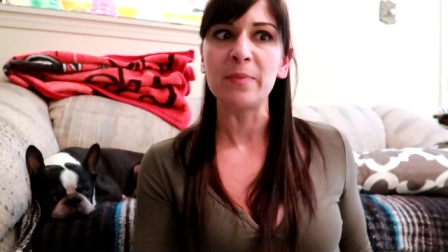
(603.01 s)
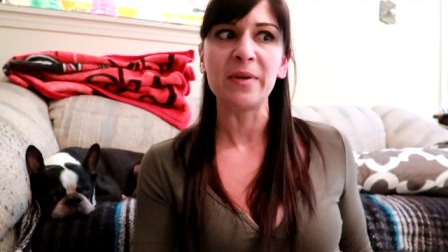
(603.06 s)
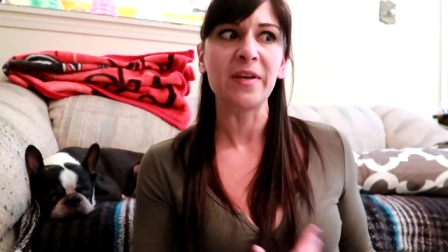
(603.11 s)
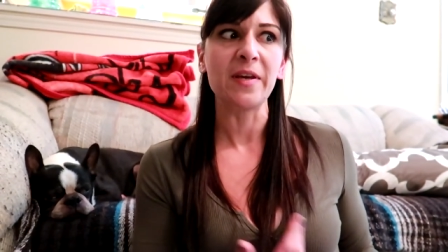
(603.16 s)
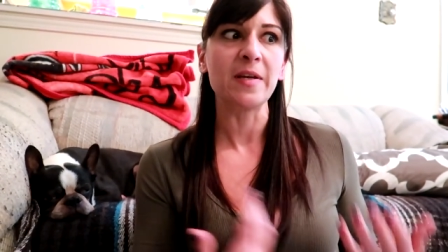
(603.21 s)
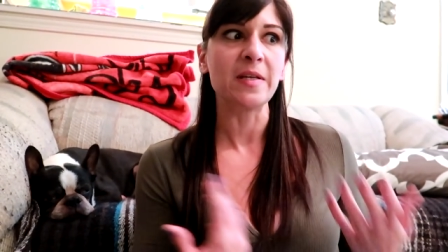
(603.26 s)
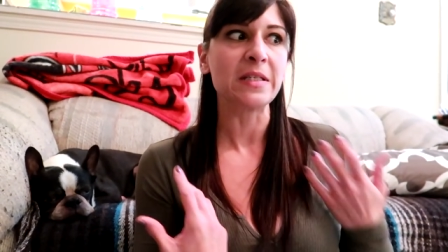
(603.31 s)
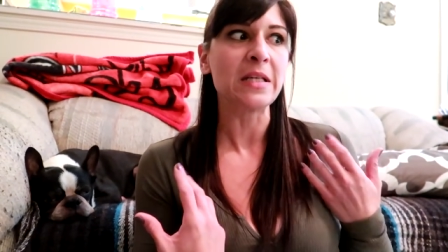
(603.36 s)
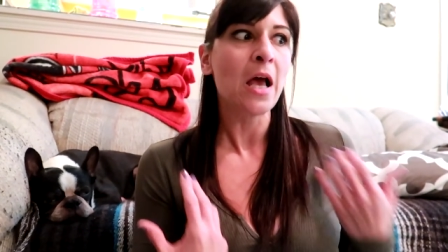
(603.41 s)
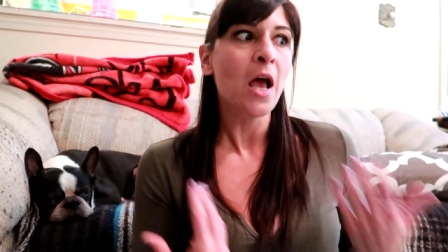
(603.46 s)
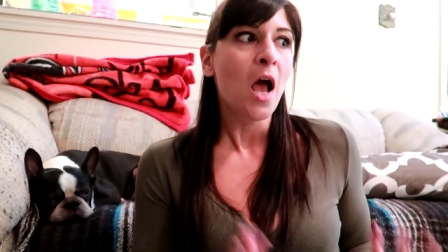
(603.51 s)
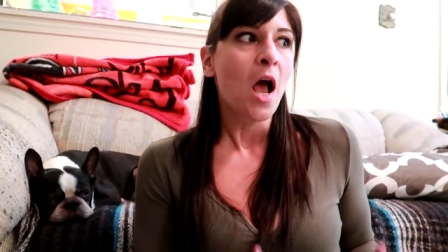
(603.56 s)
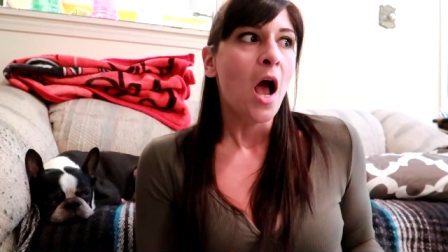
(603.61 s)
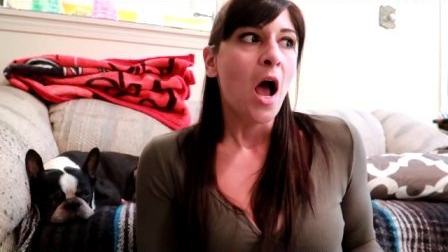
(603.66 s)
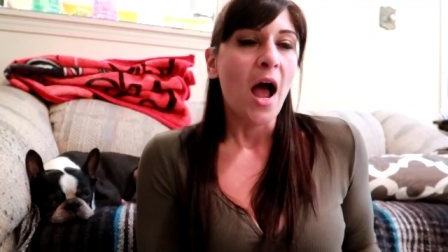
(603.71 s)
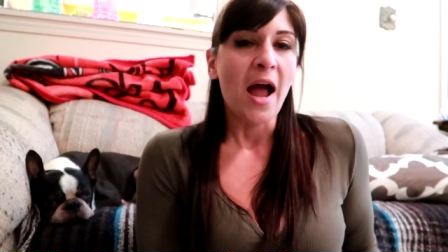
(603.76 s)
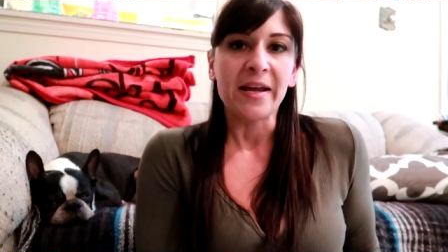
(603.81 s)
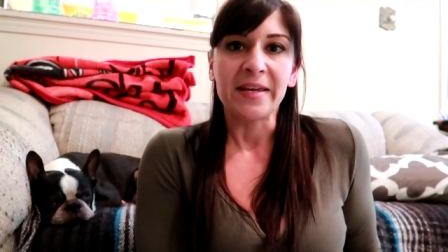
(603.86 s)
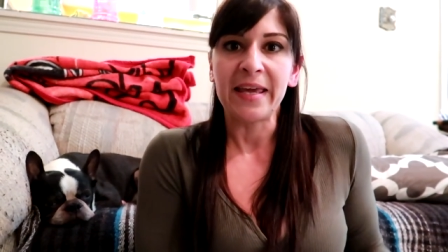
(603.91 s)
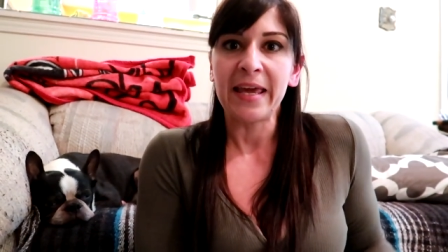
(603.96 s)
Because
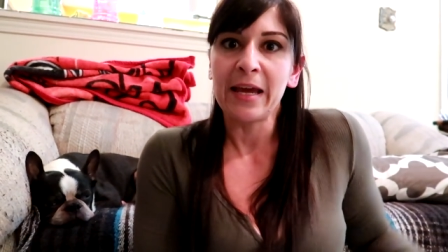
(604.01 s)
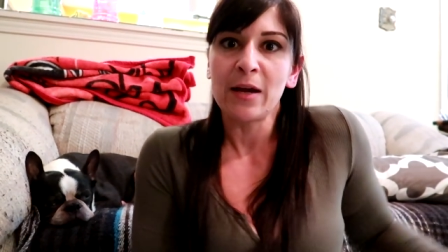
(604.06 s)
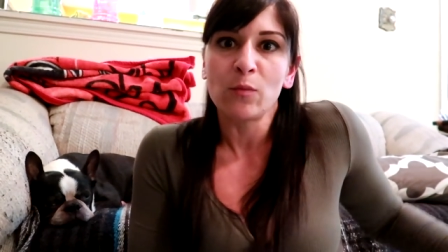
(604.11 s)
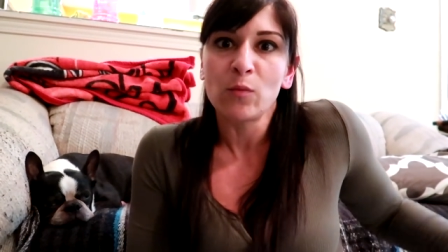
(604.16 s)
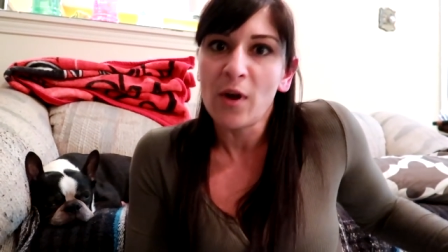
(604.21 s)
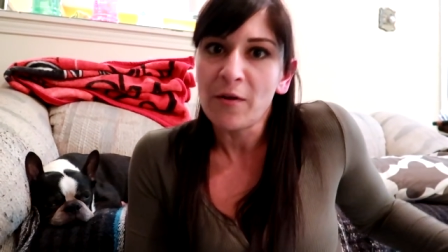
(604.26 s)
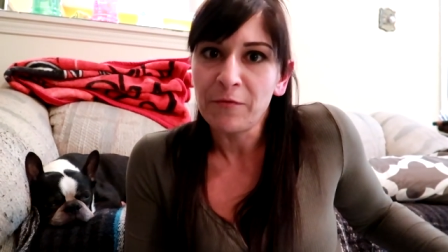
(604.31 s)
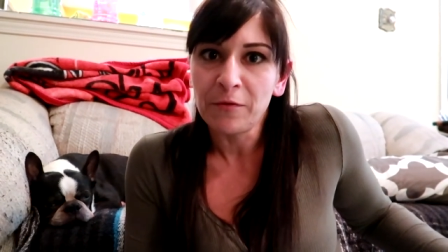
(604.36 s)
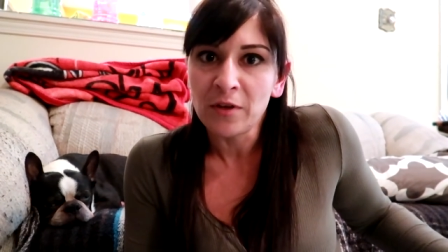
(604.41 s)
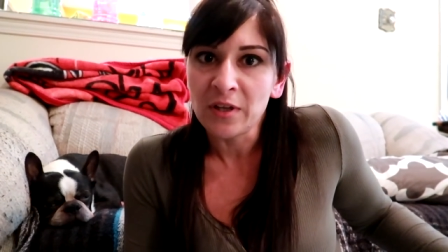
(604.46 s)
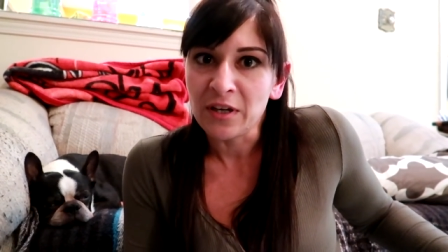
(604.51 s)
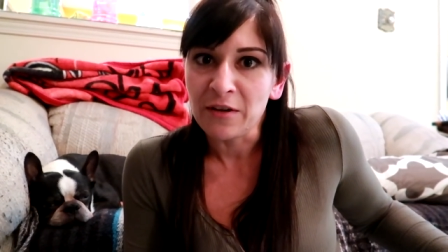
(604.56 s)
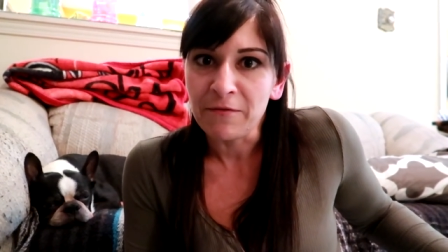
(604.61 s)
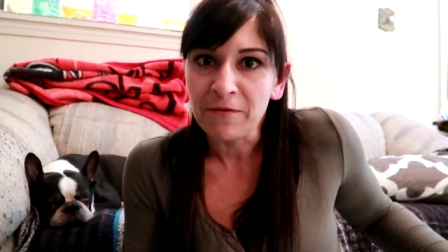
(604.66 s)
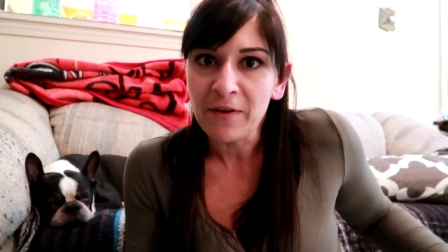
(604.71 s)
I can't ruffle any